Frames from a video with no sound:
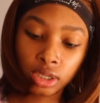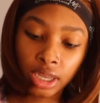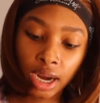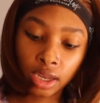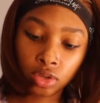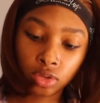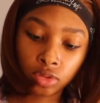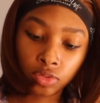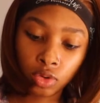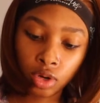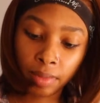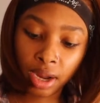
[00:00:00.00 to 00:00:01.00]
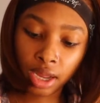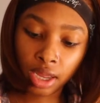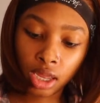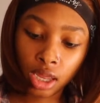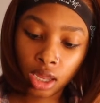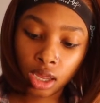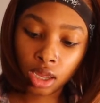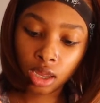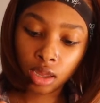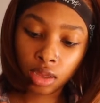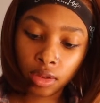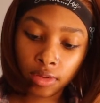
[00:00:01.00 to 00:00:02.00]
that I use for my
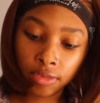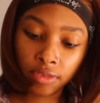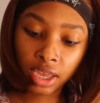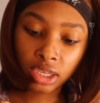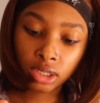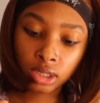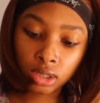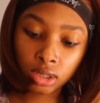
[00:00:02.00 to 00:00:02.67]
face.